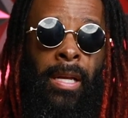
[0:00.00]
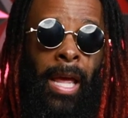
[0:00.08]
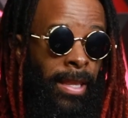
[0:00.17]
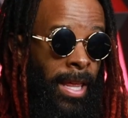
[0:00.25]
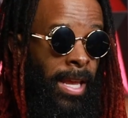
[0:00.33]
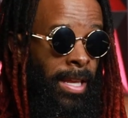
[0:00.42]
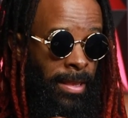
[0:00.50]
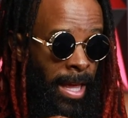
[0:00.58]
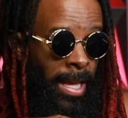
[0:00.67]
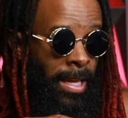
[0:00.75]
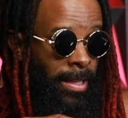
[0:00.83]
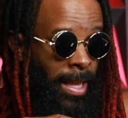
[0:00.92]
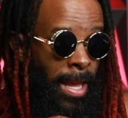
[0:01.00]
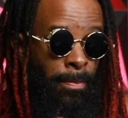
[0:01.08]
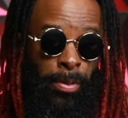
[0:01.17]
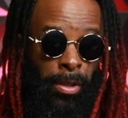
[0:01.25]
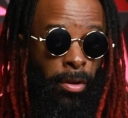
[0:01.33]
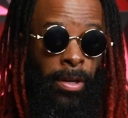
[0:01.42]
And they
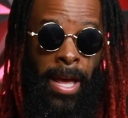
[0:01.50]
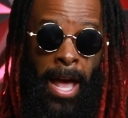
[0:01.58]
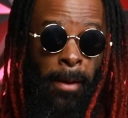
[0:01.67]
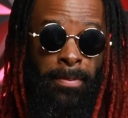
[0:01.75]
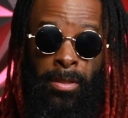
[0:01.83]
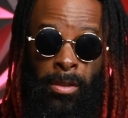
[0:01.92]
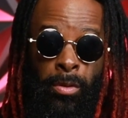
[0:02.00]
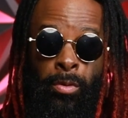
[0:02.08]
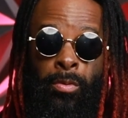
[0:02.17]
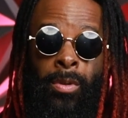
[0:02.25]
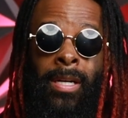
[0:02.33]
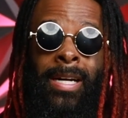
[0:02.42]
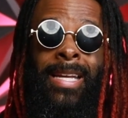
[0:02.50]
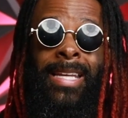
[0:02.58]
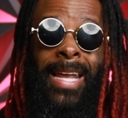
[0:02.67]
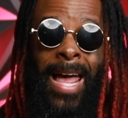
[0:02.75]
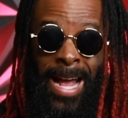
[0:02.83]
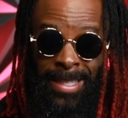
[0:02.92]
put on an absolute
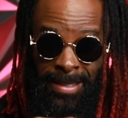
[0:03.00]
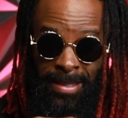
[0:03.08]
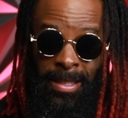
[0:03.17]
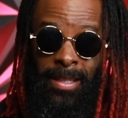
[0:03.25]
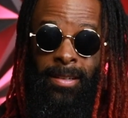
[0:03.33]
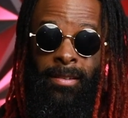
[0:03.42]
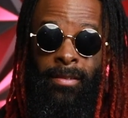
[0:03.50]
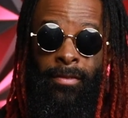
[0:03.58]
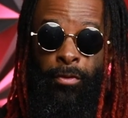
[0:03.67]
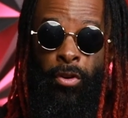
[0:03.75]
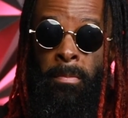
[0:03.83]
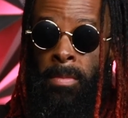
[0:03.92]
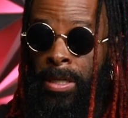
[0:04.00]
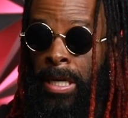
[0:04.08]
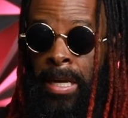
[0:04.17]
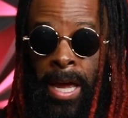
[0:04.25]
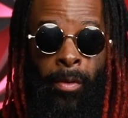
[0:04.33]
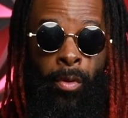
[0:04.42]
classic for a Monday
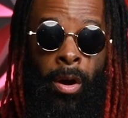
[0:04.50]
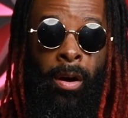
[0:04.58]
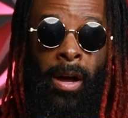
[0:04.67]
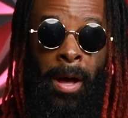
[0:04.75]
Night Raw.